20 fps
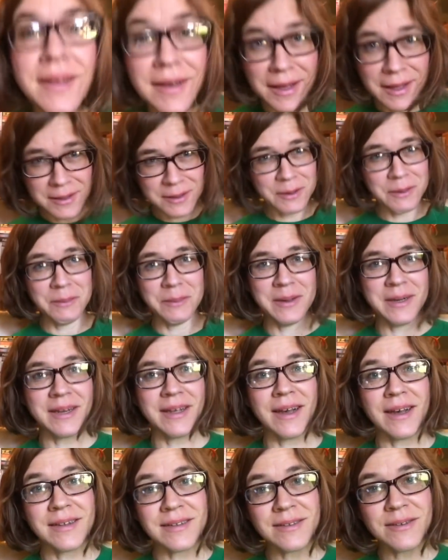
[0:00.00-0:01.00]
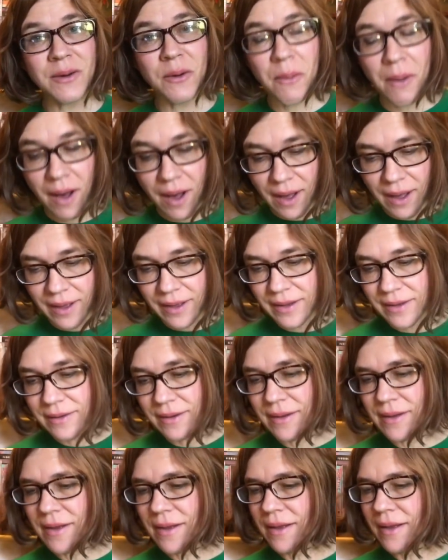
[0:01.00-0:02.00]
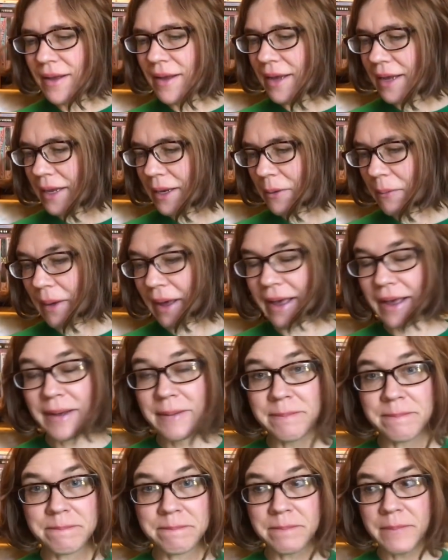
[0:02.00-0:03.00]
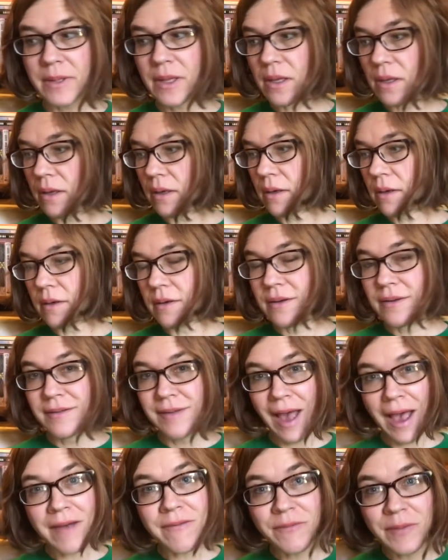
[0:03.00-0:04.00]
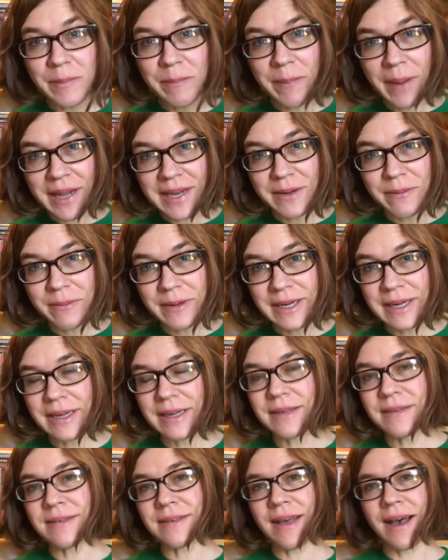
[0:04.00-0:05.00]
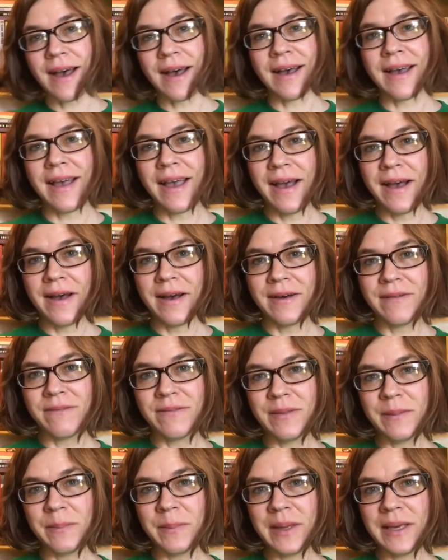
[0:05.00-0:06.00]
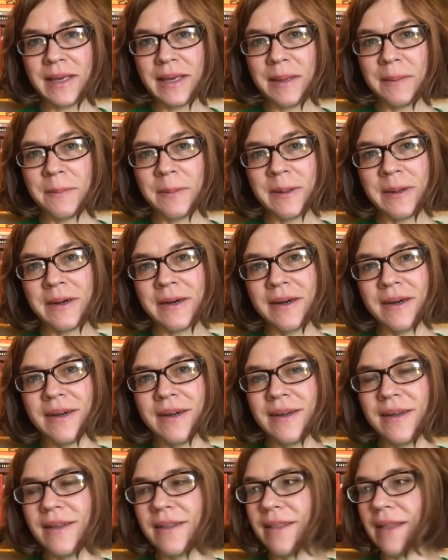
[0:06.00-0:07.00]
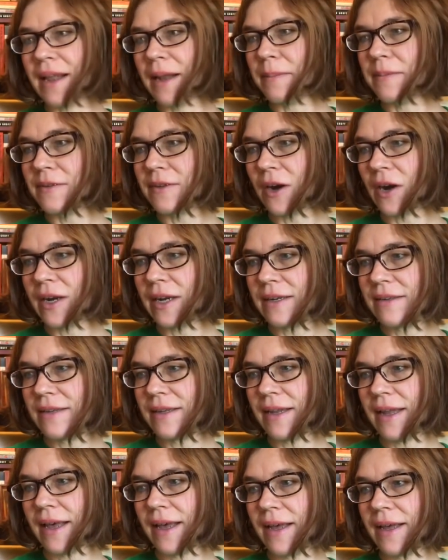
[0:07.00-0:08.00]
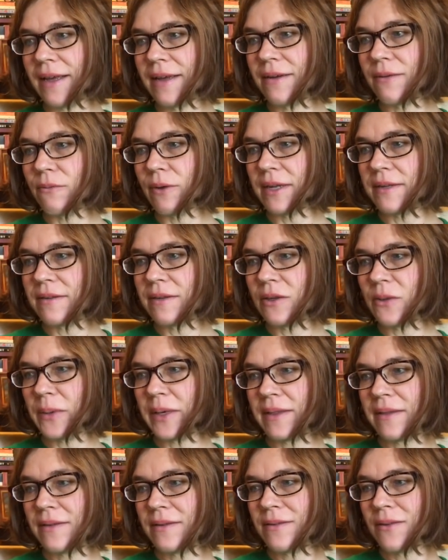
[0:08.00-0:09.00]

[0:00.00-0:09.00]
The other one got so hot. Anyway, time for buddy reads. I have The Beekeeper that I'm starting today, Rescuing the